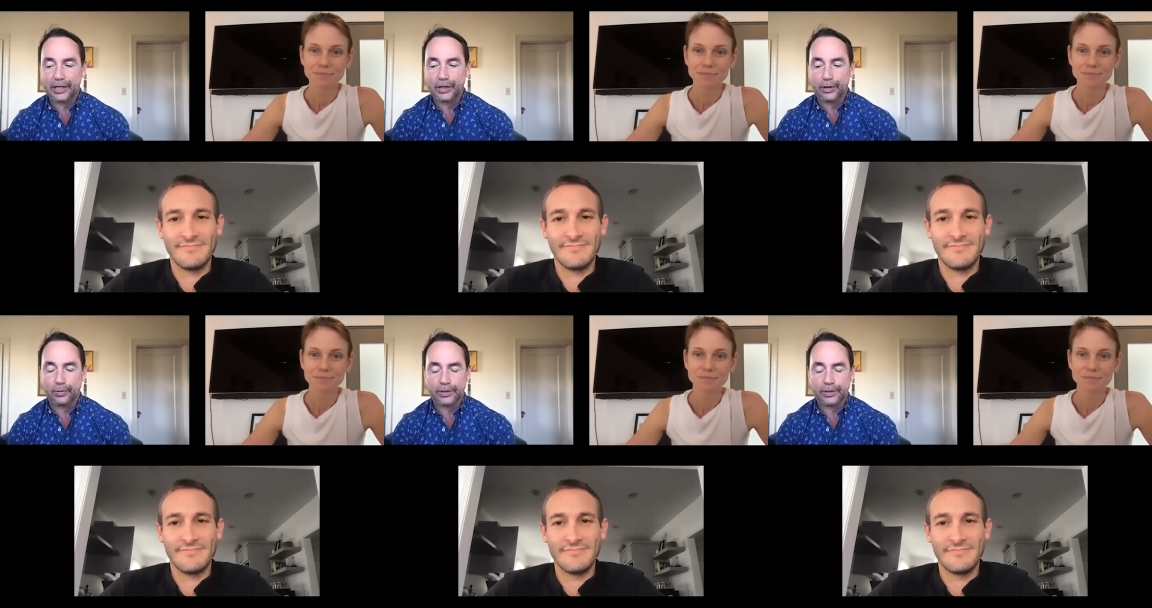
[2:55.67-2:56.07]

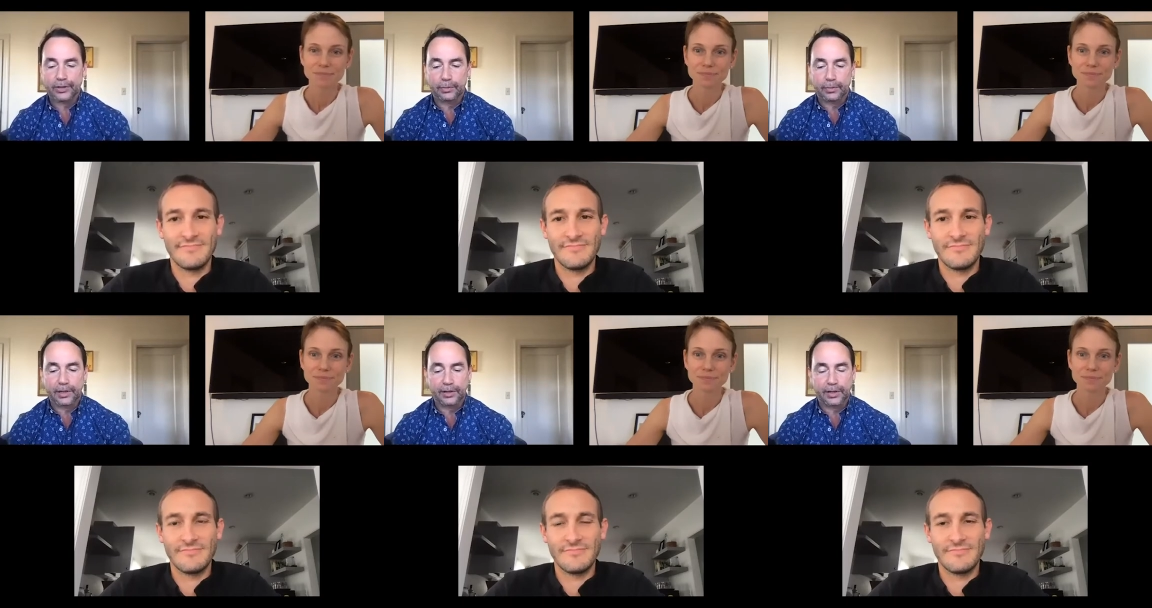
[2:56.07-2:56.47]
Speaker 1: you, there were
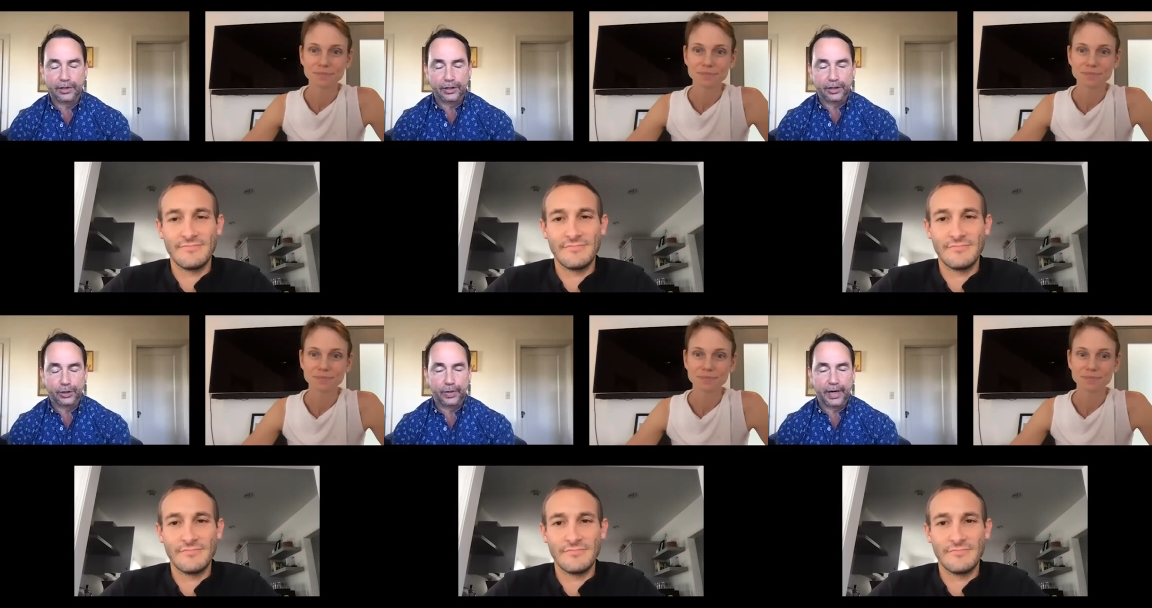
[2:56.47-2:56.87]
so many
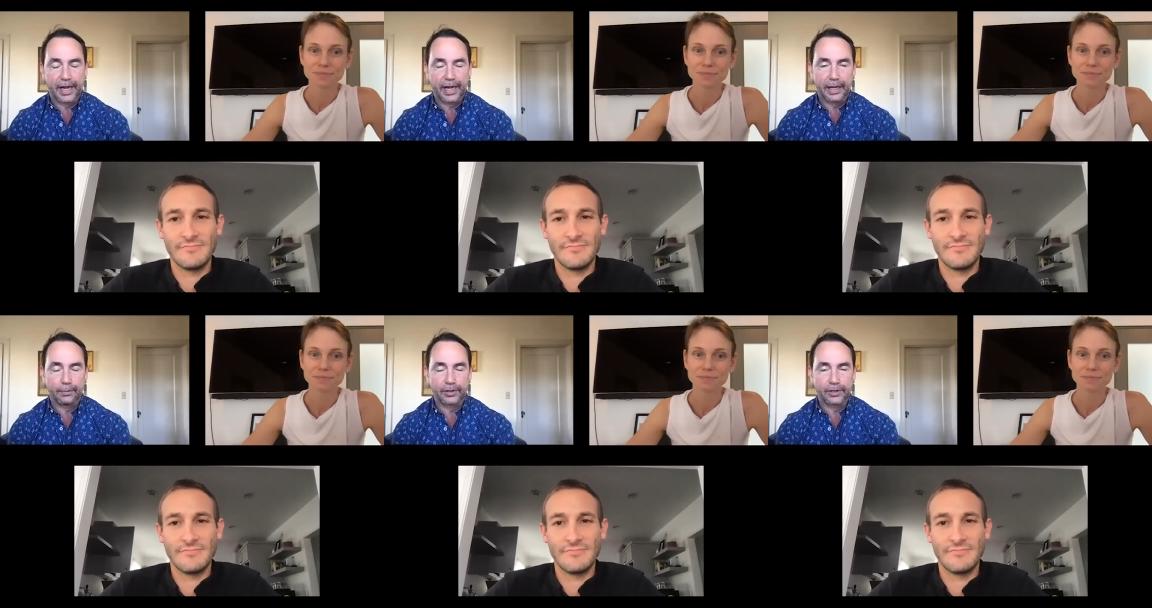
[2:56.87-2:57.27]
things that you were
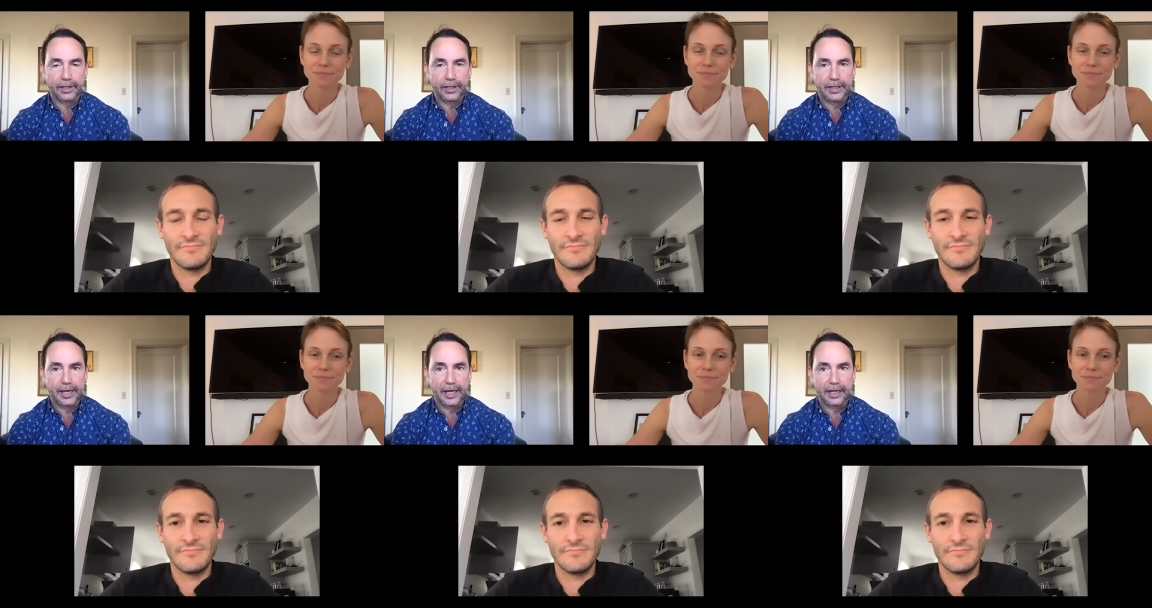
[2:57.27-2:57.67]
able
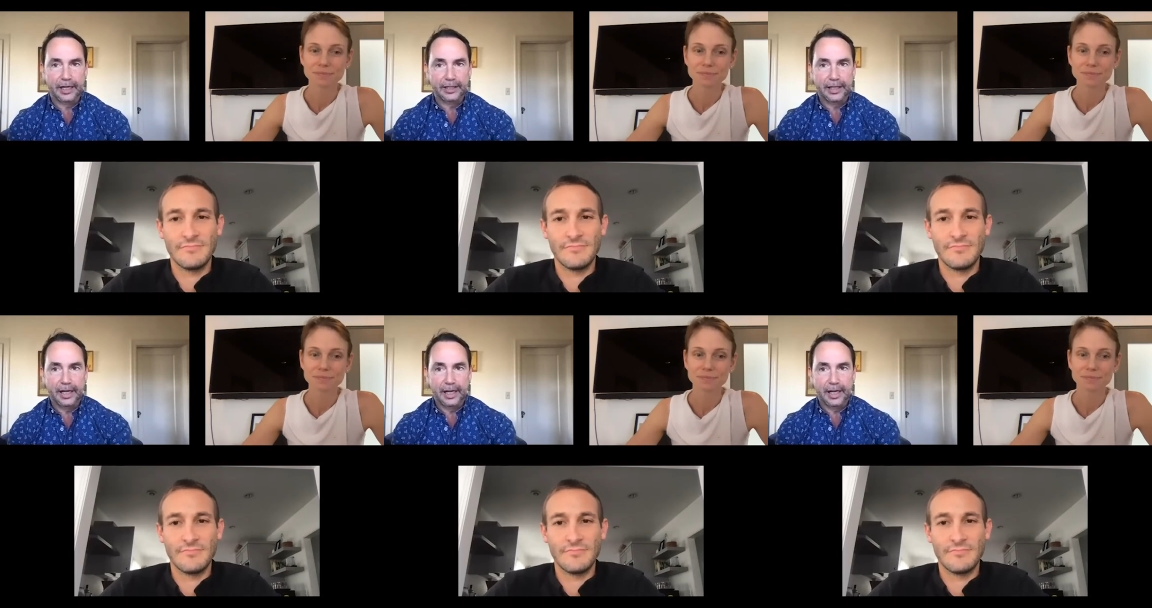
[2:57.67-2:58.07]
to
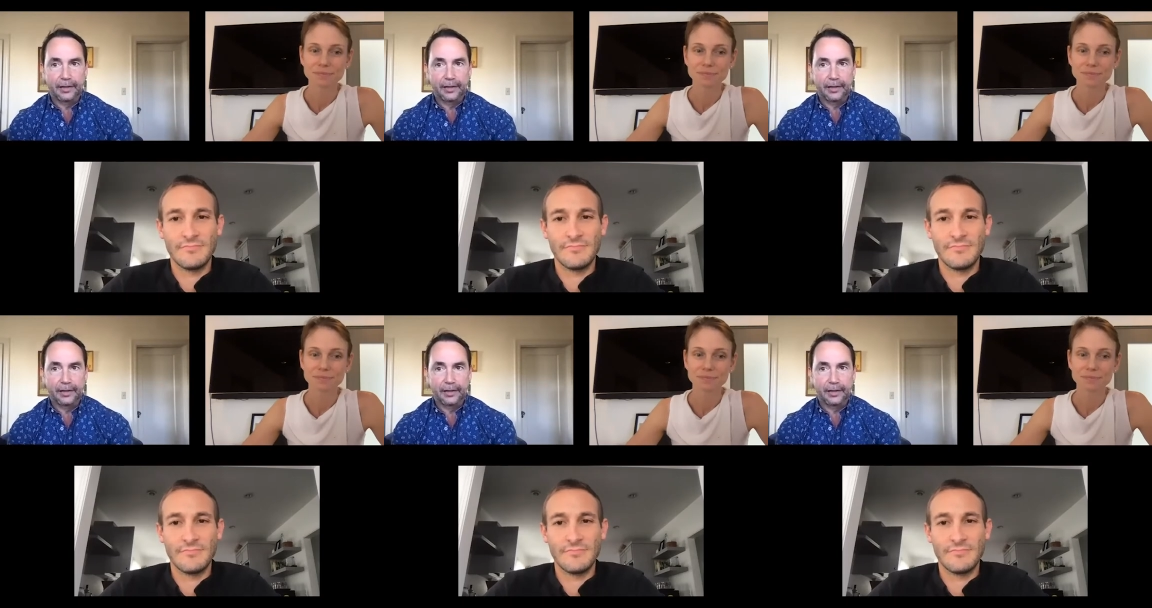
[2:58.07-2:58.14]
get